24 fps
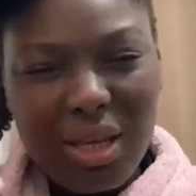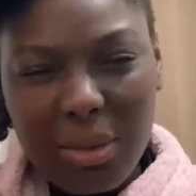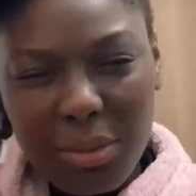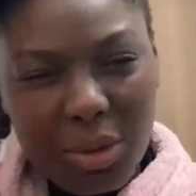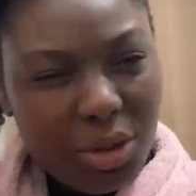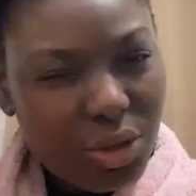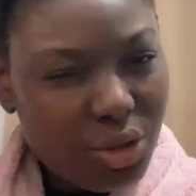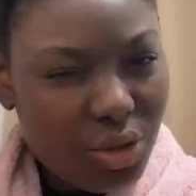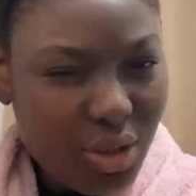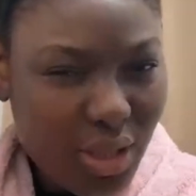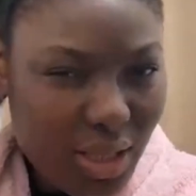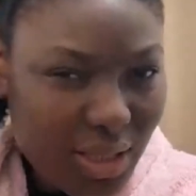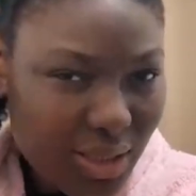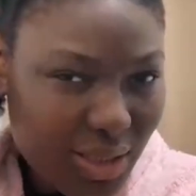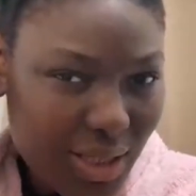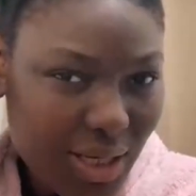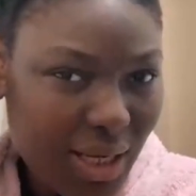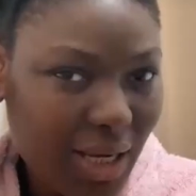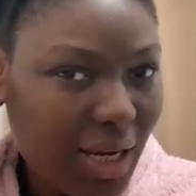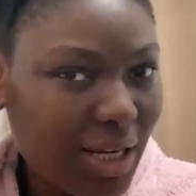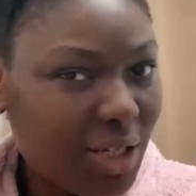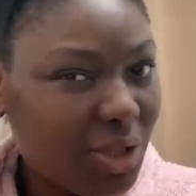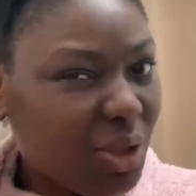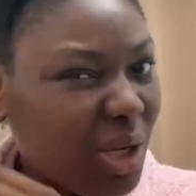water,
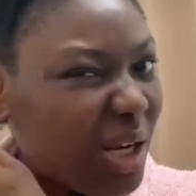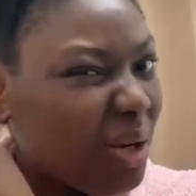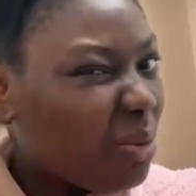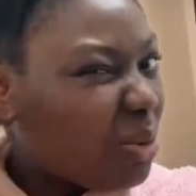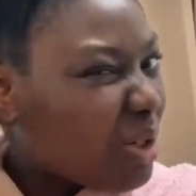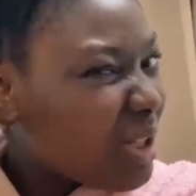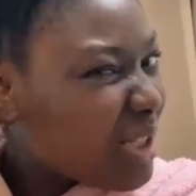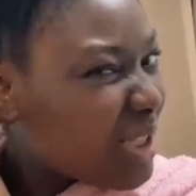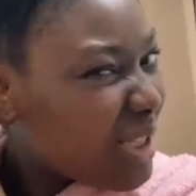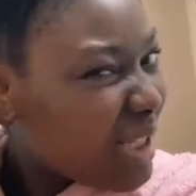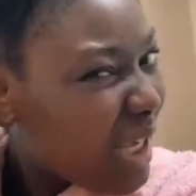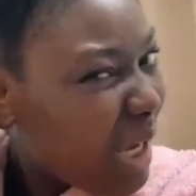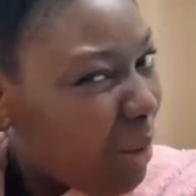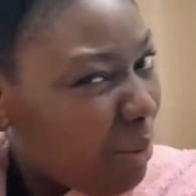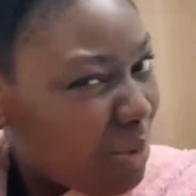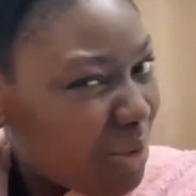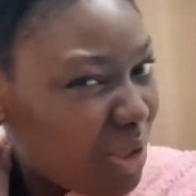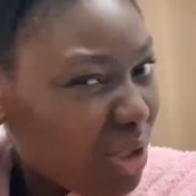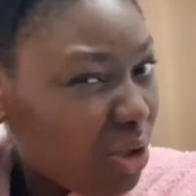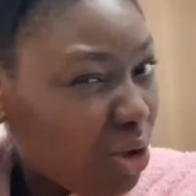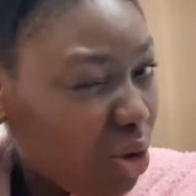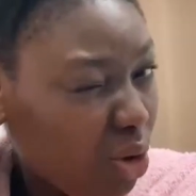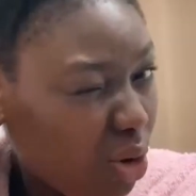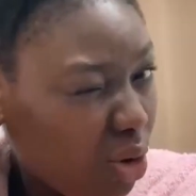warm water to kind
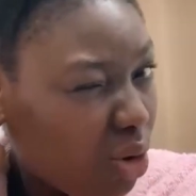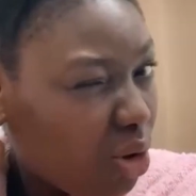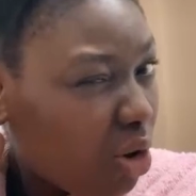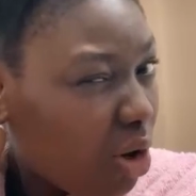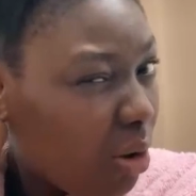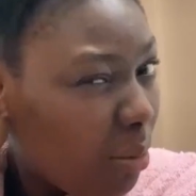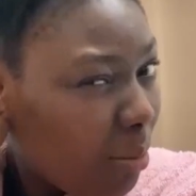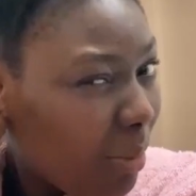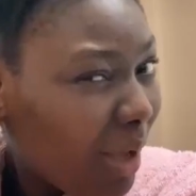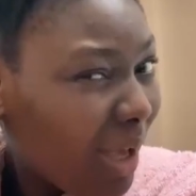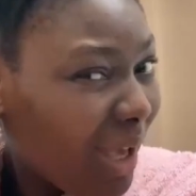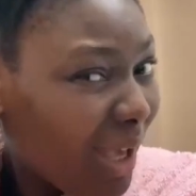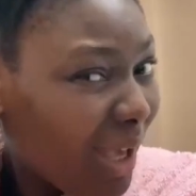of,